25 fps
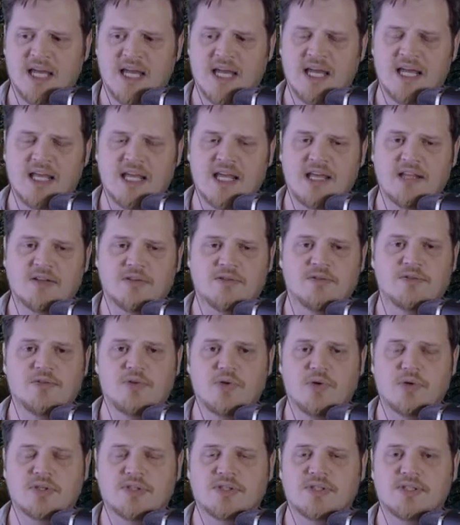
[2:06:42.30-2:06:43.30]
It
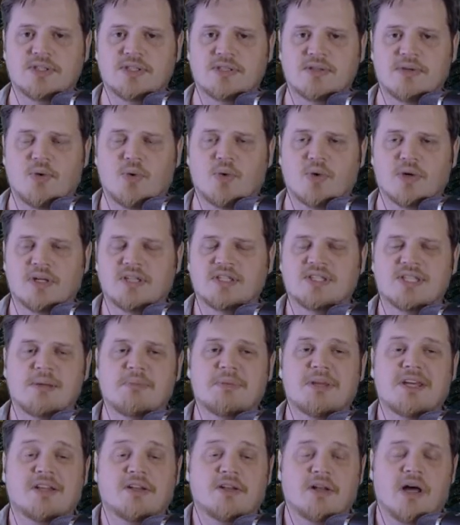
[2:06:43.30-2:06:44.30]
looked, or
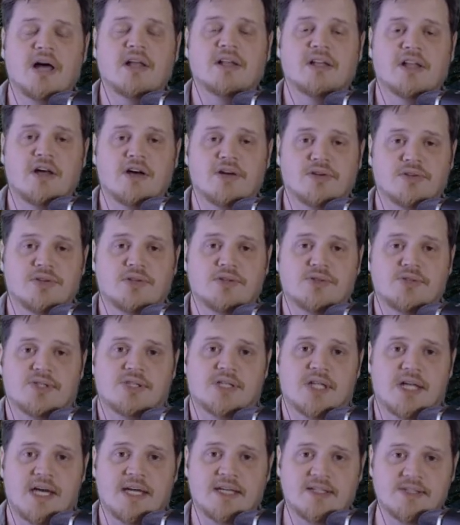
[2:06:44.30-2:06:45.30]
something along those
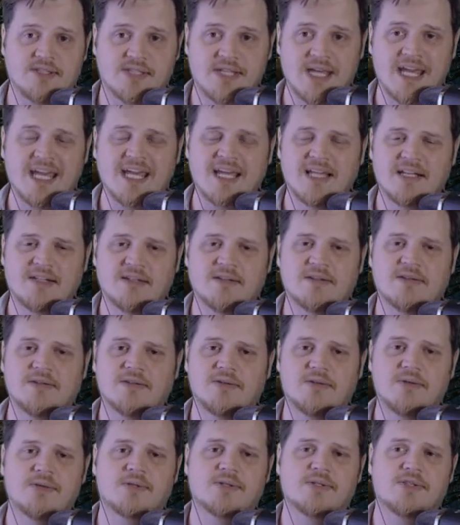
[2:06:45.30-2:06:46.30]
lines. It
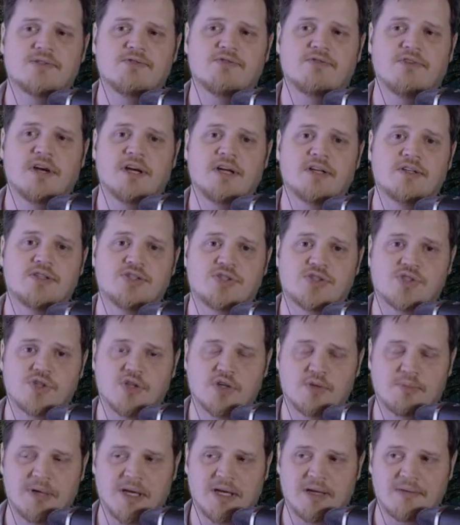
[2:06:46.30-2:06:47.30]
looked very
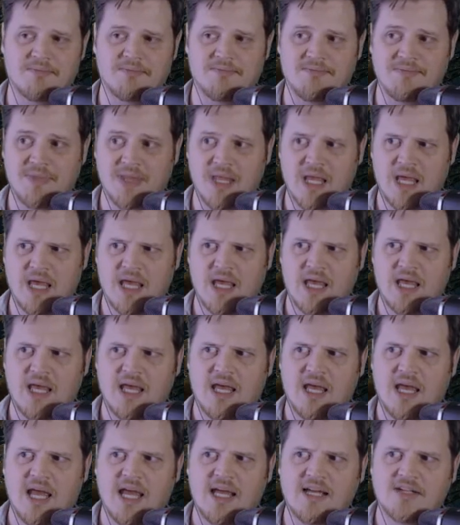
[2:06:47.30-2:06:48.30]
disturbing.
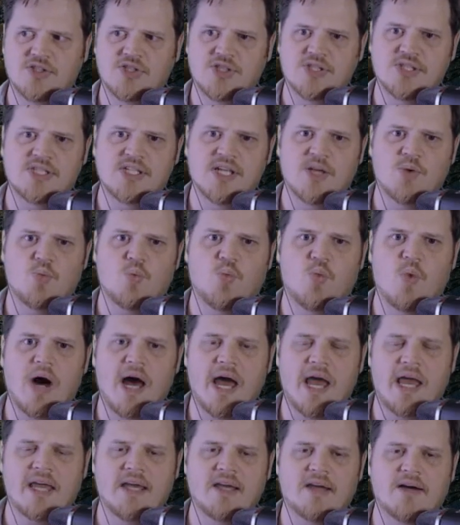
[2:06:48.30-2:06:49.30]
And she said,
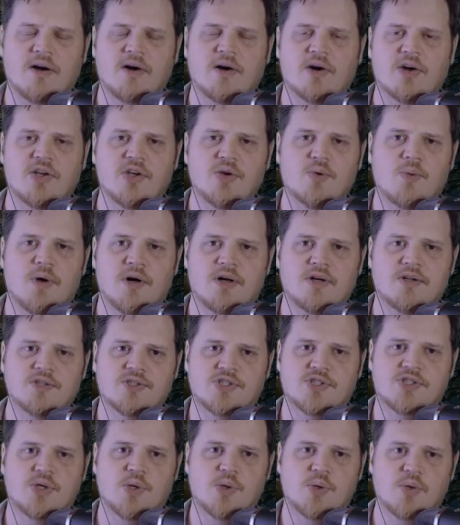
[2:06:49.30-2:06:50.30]
"Why are you all
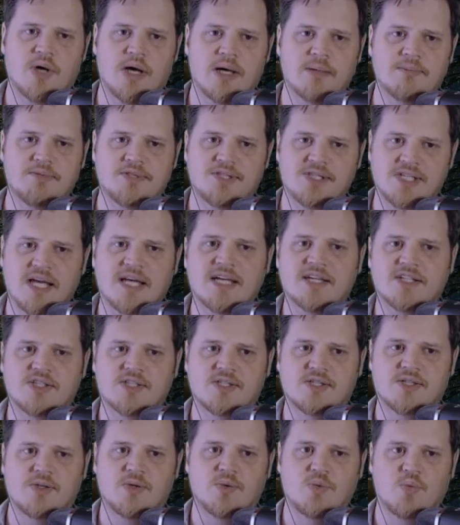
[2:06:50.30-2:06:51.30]
so
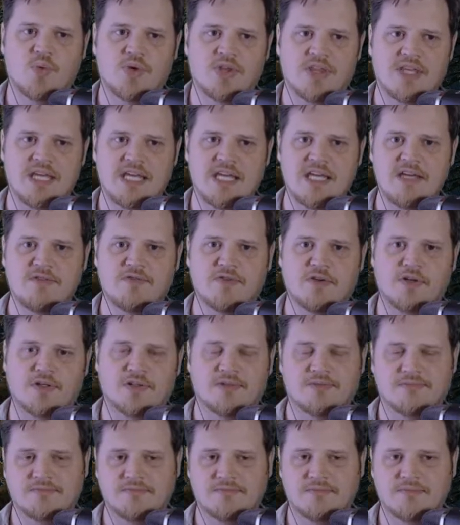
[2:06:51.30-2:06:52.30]
obsessed with evil?"